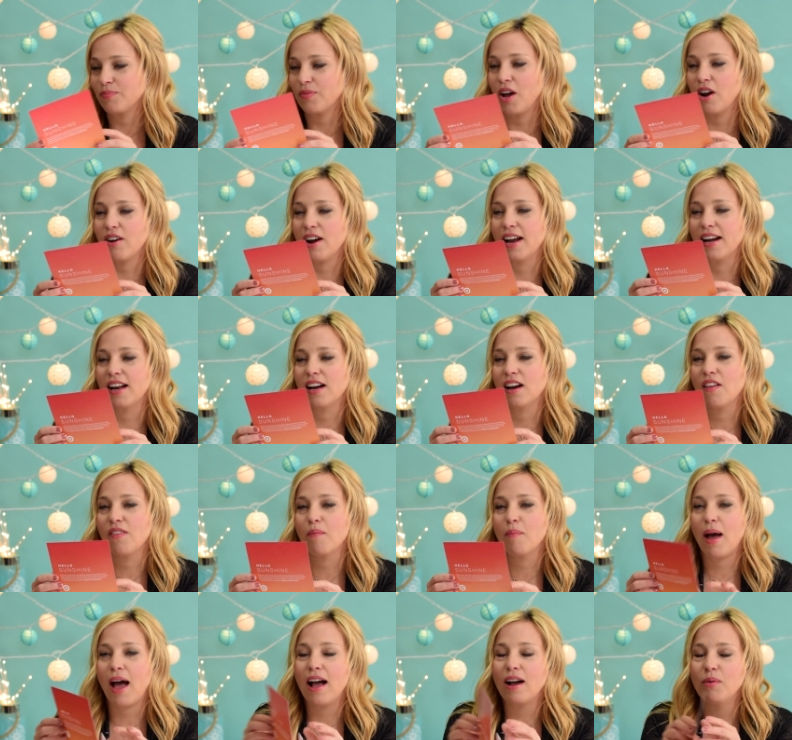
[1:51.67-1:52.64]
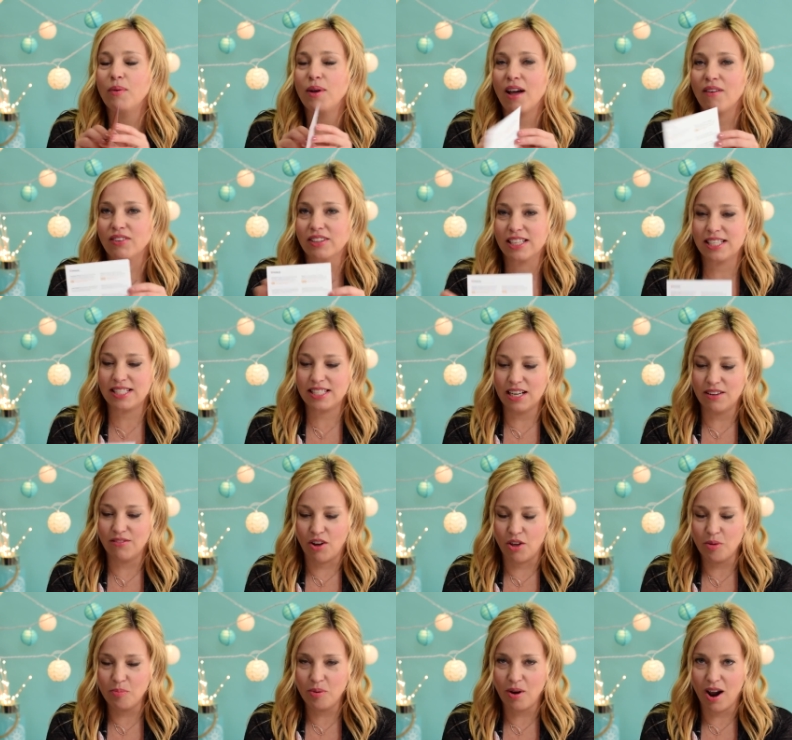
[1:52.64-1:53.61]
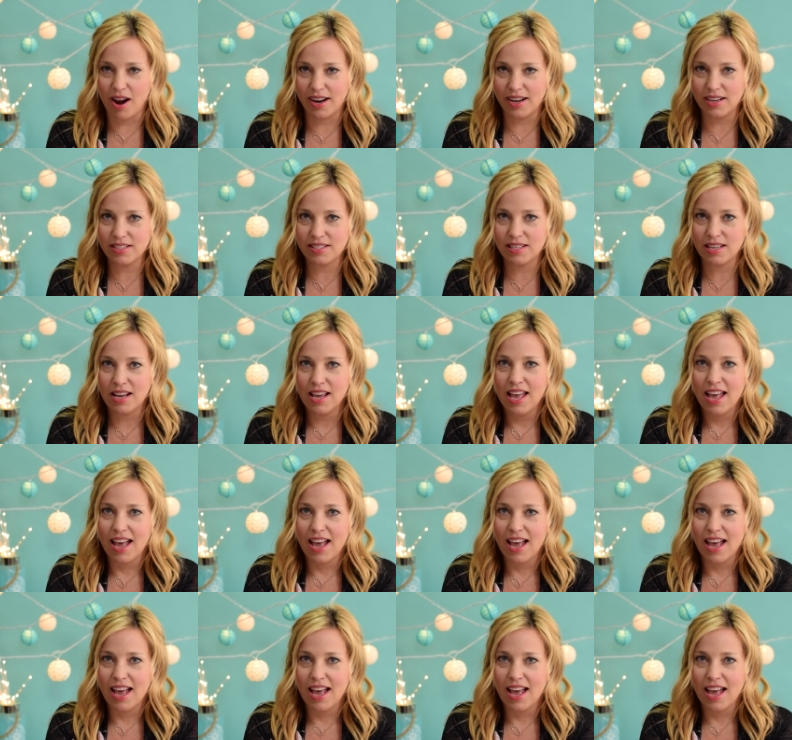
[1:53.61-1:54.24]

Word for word: All right, and on the back, we have a listing of all the products,